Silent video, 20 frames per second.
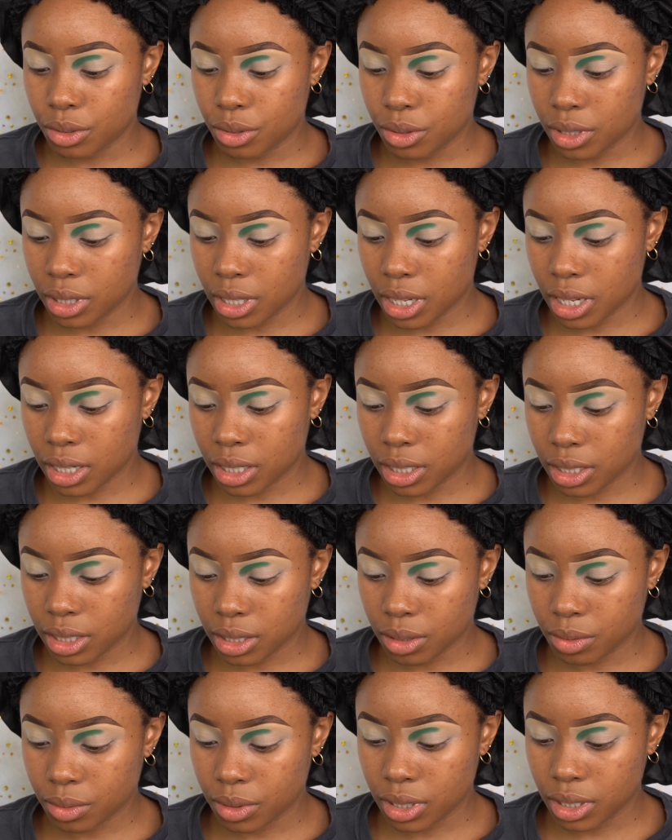do that, because
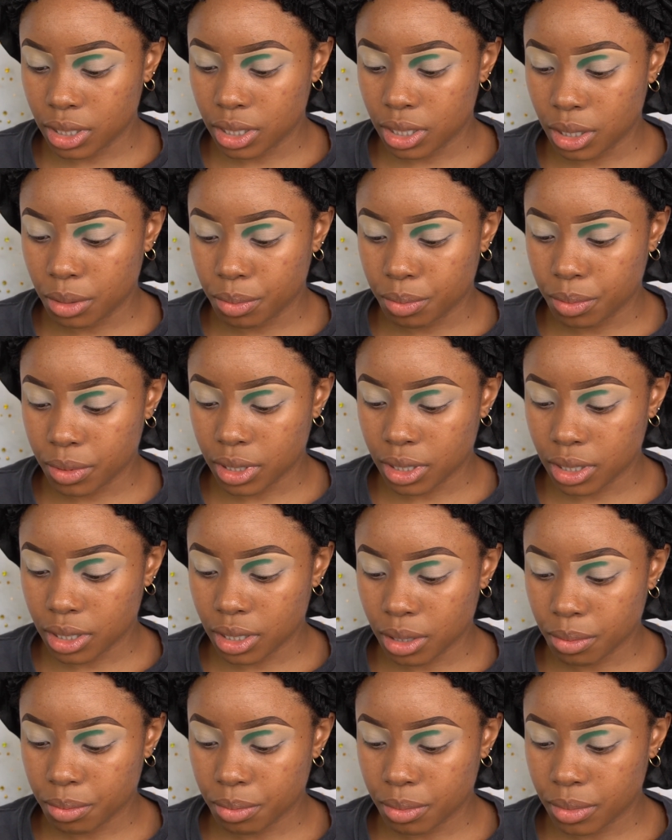I'm gonna deepen it
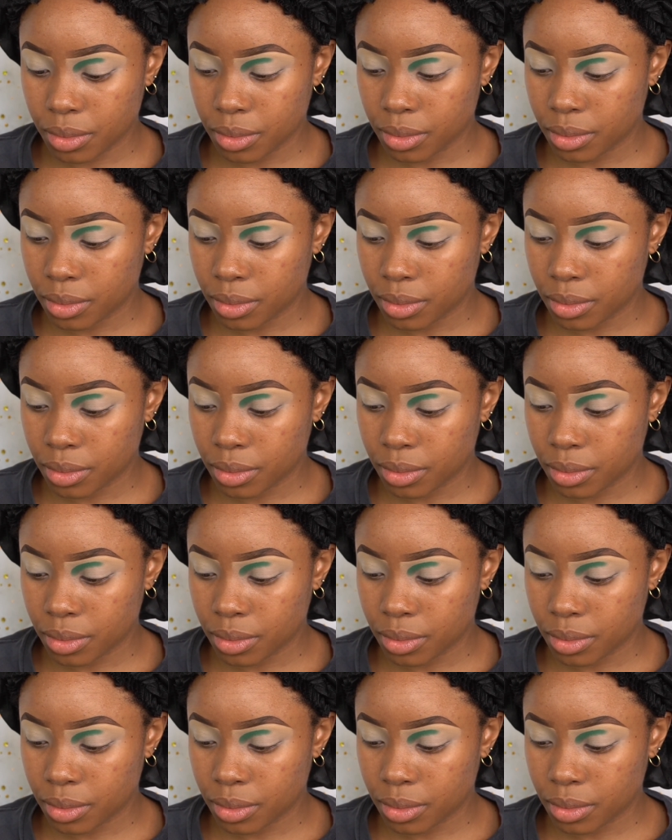up